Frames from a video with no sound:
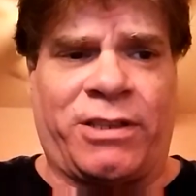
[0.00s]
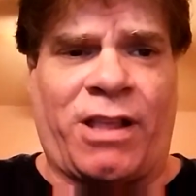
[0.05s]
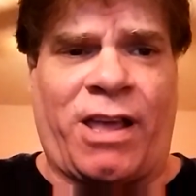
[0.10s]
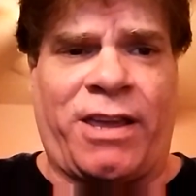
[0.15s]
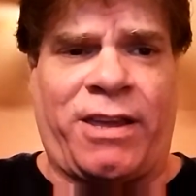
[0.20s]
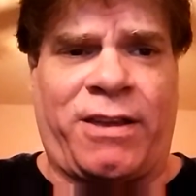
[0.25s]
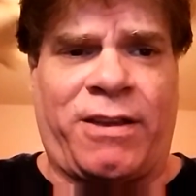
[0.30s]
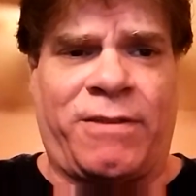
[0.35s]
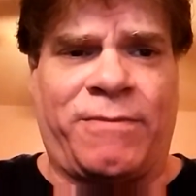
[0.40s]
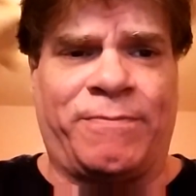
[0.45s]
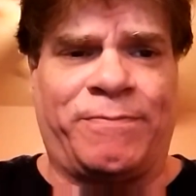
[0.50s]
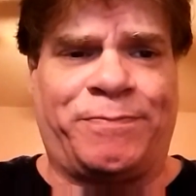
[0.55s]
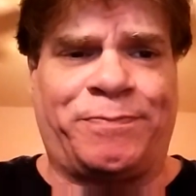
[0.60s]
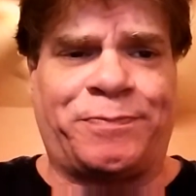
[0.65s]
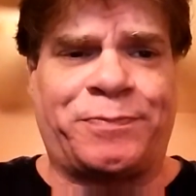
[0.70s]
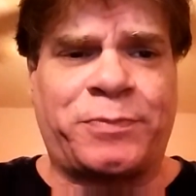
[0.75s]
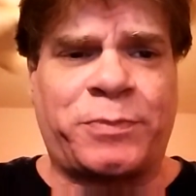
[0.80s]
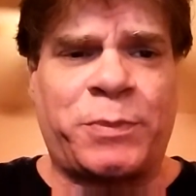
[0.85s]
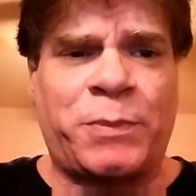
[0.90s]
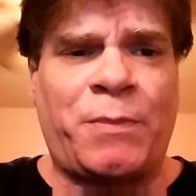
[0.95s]
like?
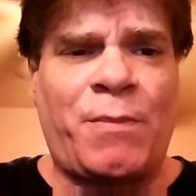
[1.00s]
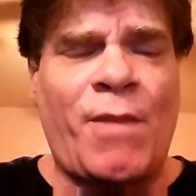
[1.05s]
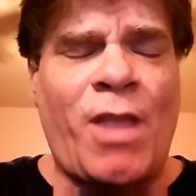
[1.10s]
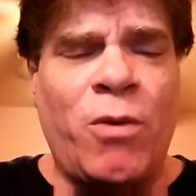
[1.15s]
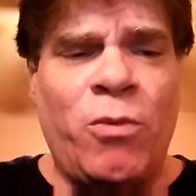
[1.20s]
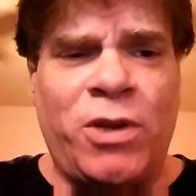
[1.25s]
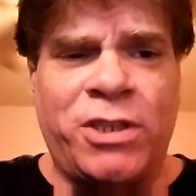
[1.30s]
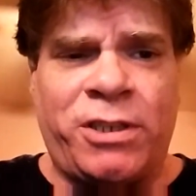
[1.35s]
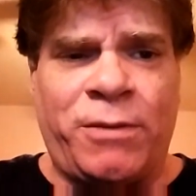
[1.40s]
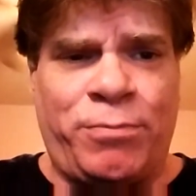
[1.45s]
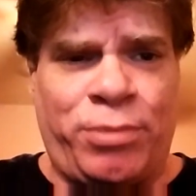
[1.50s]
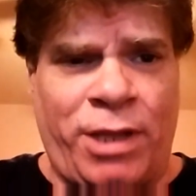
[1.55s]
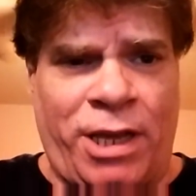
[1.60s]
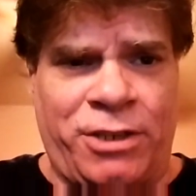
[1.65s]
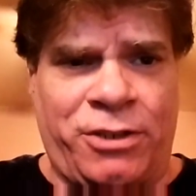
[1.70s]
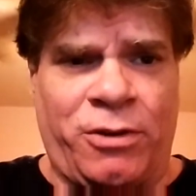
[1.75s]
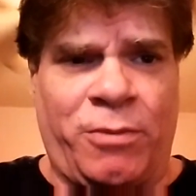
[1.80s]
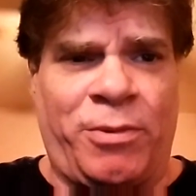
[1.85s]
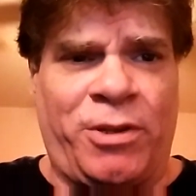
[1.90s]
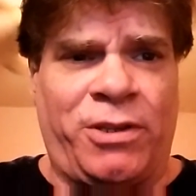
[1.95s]
Was it
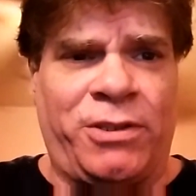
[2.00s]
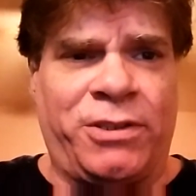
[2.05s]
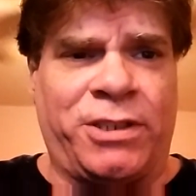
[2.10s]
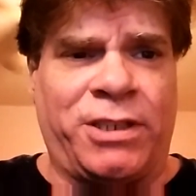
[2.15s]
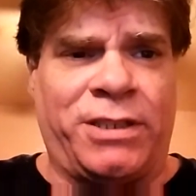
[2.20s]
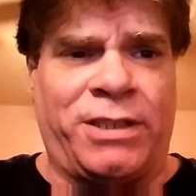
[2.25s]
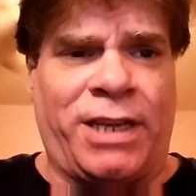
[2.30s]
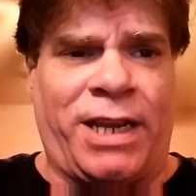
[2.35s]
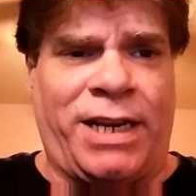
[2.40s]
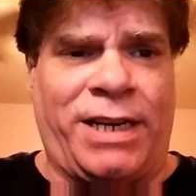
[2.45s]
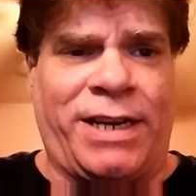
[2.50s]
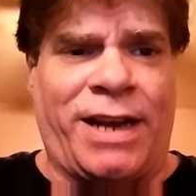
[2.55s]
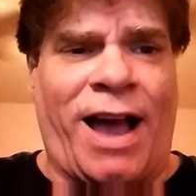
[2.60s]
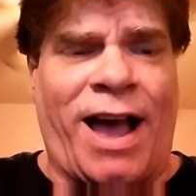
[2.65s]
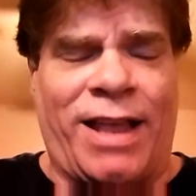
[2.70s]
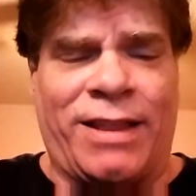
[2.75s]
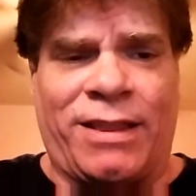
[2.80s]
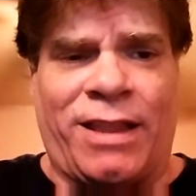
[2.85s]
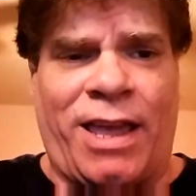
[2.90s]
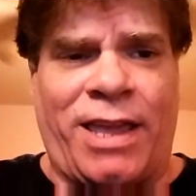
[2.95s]
pleasurable? Did they
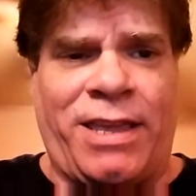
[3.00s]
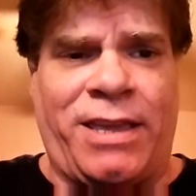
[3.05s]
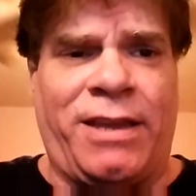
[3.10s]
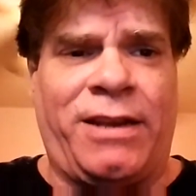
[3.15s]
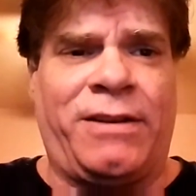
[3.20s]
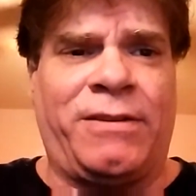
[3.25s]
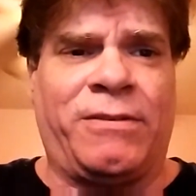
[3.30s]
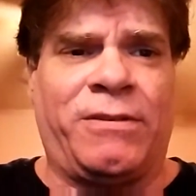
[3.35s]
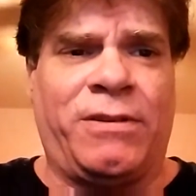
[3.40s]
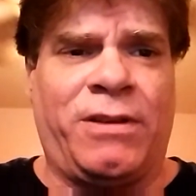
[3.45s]
not like it?